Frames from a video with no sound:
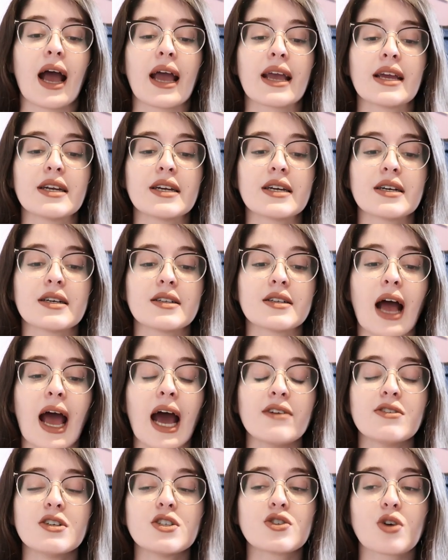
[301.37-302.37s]
I
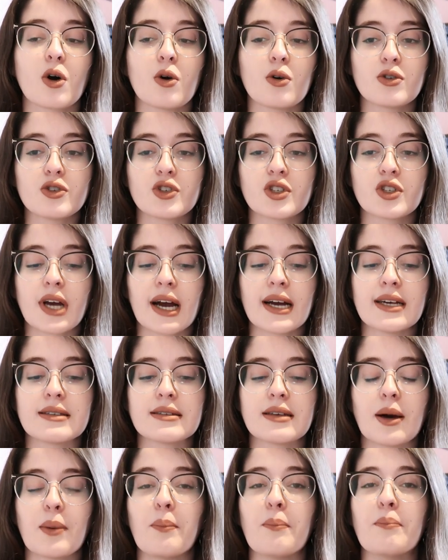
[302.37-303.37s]
haven't told you
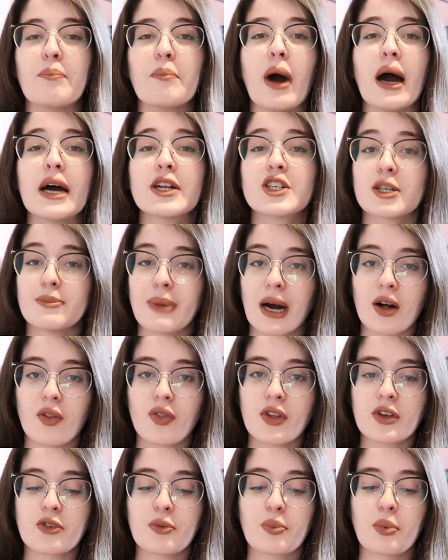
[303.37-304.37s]
guys much
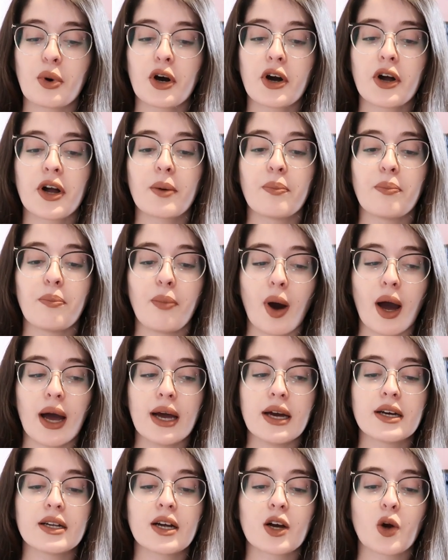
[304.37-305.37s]
about this book,
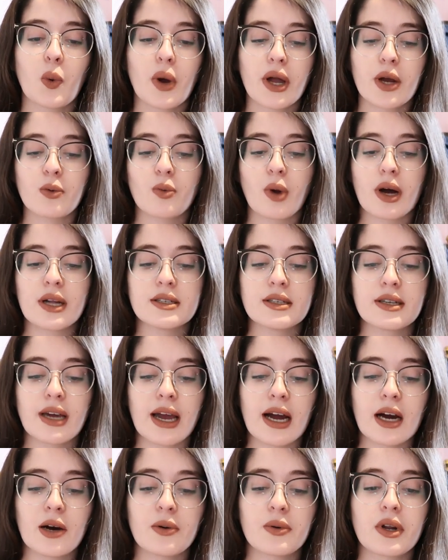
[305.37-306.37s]
but a quick
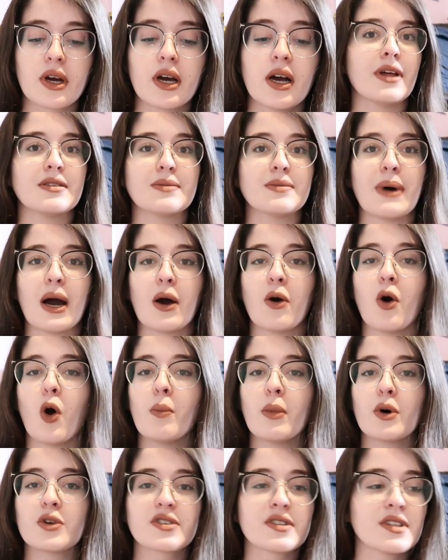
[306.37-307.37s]
rundown: it's about
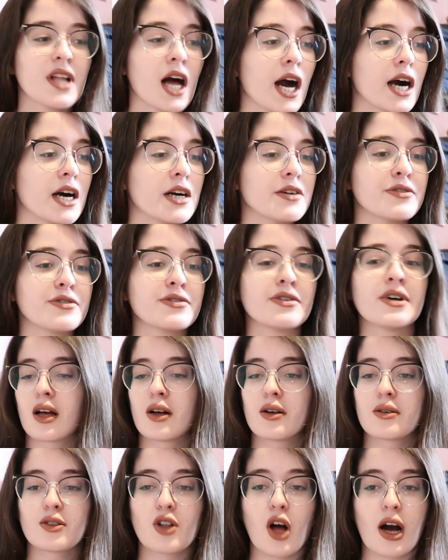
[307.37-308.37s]
almost love,
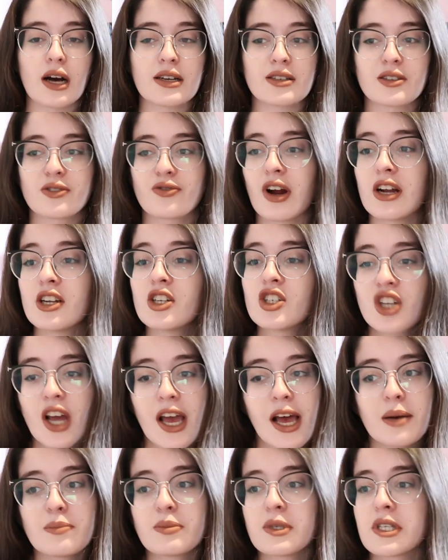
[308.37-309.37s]
lost
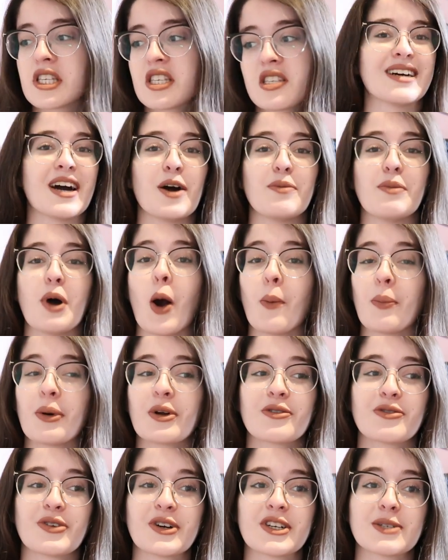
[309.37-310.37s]
friendships, I'm
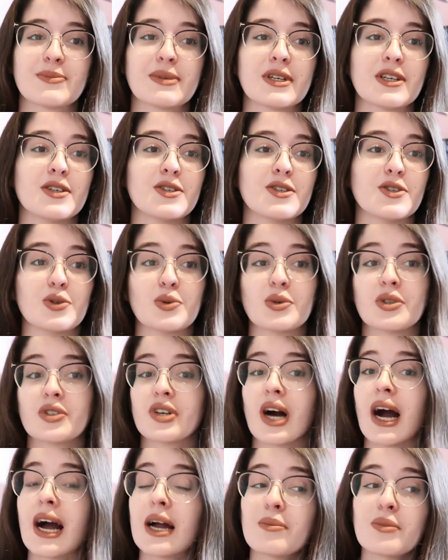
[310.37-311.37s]
hoping for it to be a dual
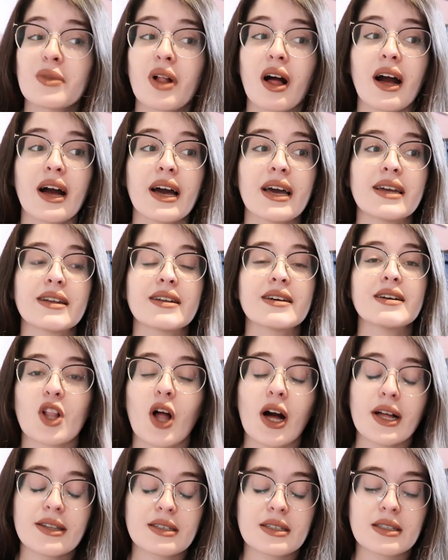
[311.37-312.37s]
timeline,
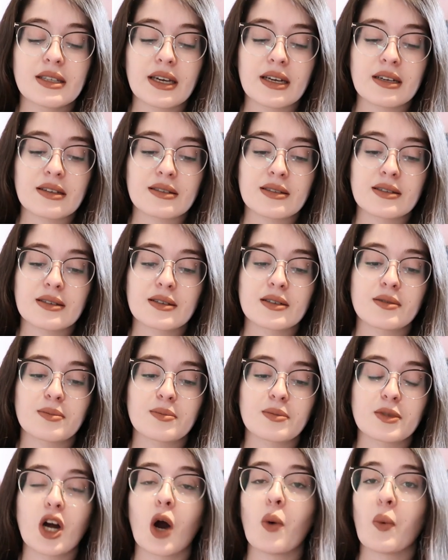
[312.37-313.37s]
lots of things
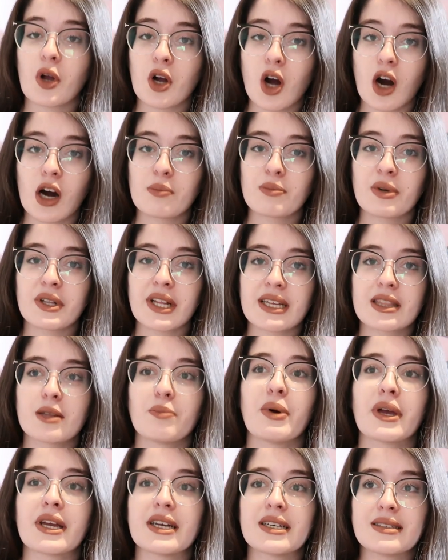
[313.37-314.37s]
going on, but like the
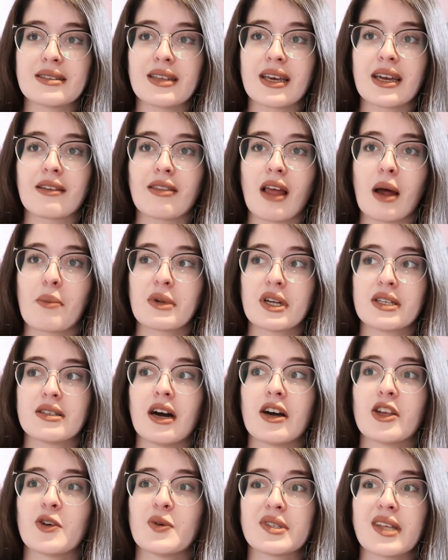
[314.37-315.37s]
biggest thing that I'm gonna
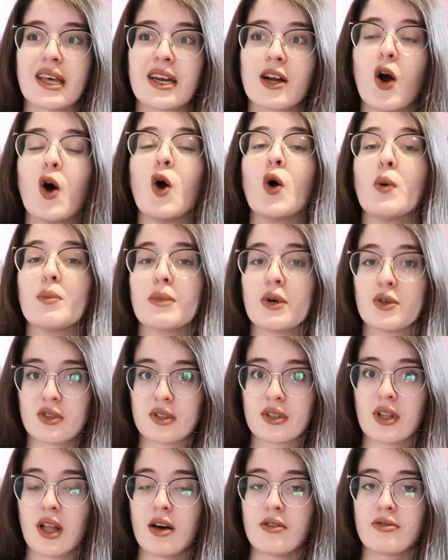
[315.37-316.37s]
tell you is like
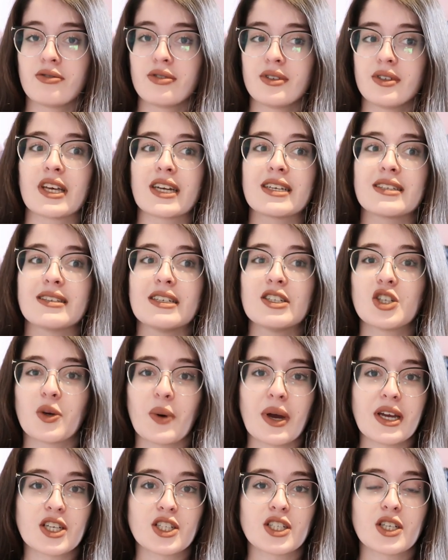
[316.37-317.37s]
almost love. It's like a
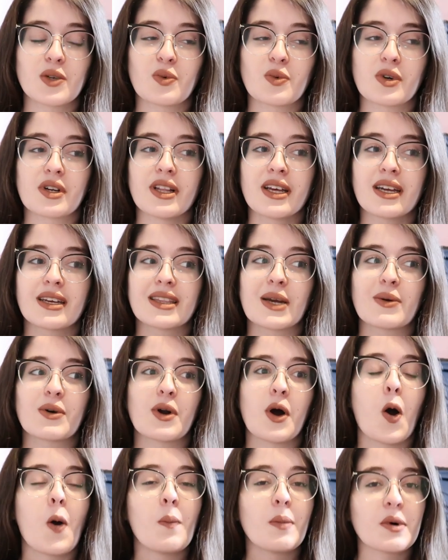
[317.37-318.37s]
situation where like they
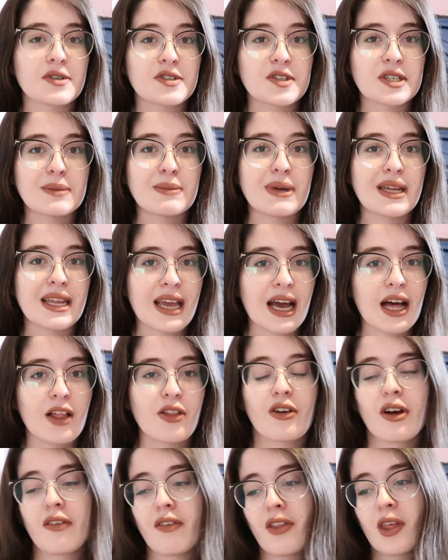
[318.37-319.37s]
were almost gonna be
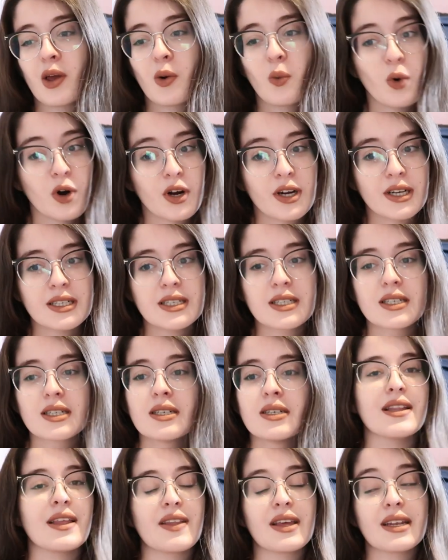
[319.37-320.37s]
together and they weren't,
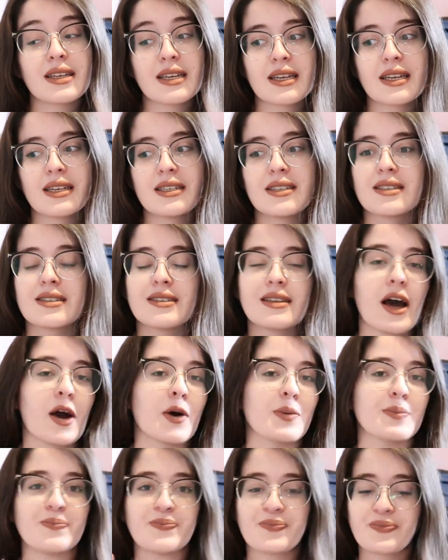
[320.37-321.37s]
and then they didn't.
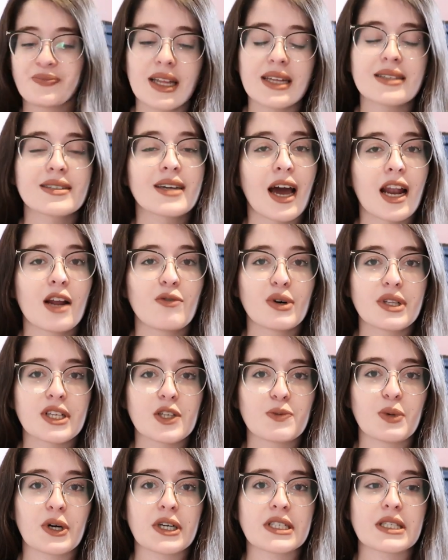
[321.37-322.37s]
So that's kind of what
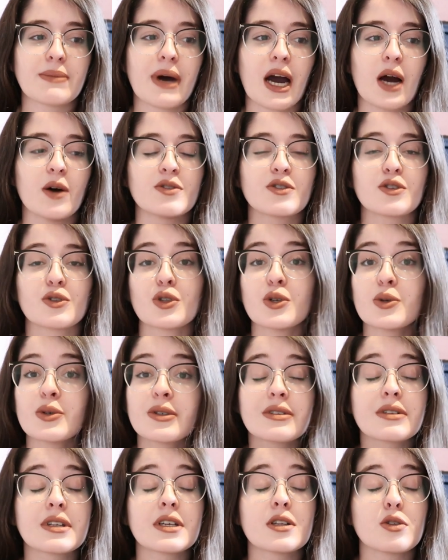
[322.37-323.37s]
this book's about.
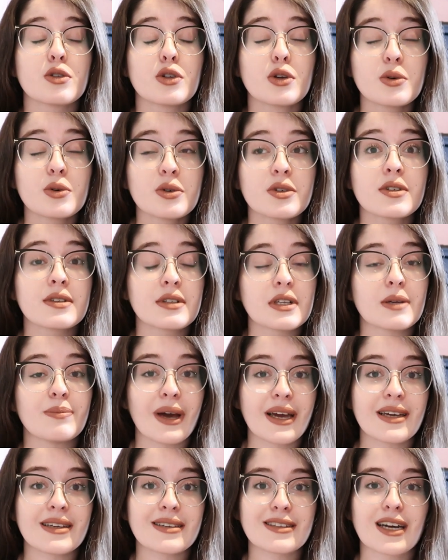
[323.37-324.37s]
Loosely
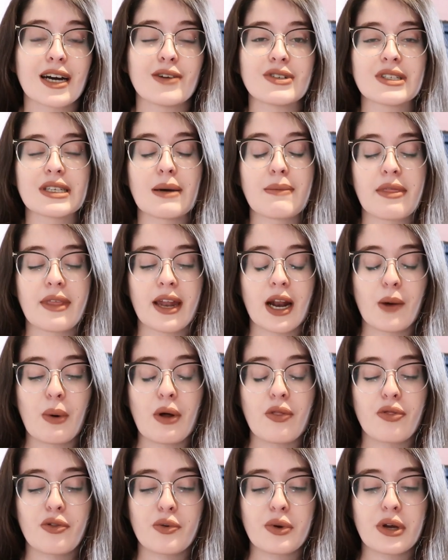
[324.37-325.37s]
based off of something that I
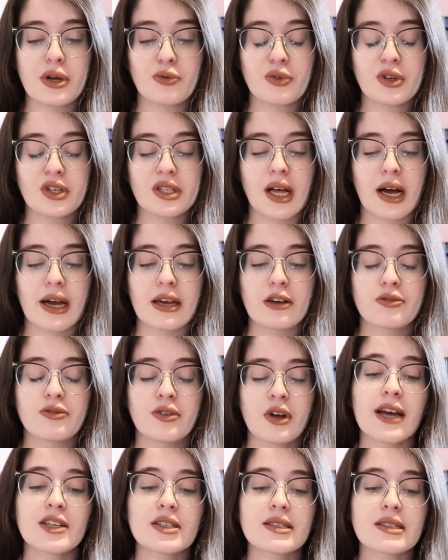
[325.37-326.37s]
went through in real life,
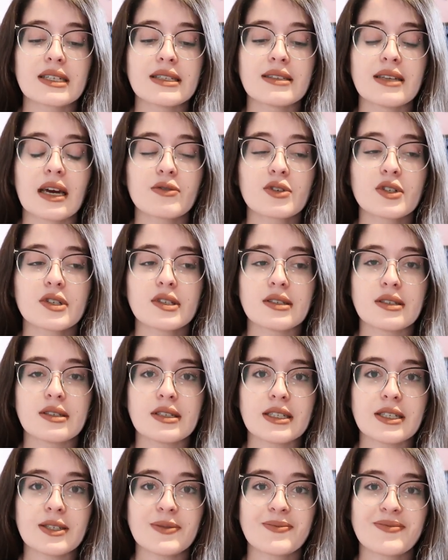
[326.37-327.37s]
but I just can never
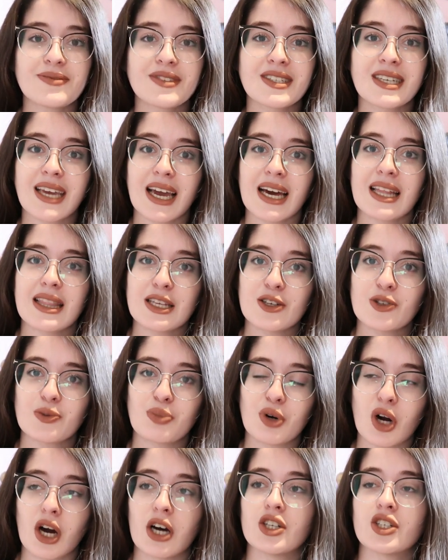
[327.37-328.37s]
seem to get this
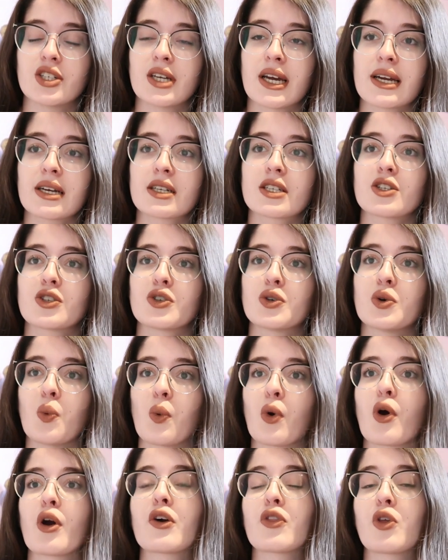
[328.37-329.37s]
project to
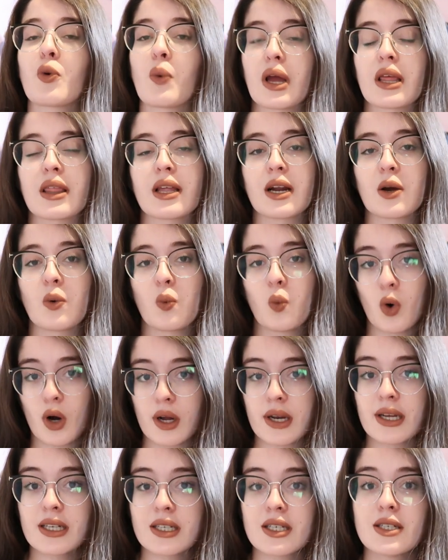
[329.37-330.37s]
work the way that I
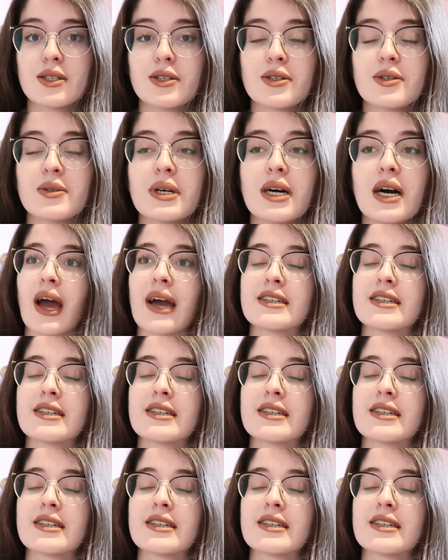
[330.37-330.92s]
want it to.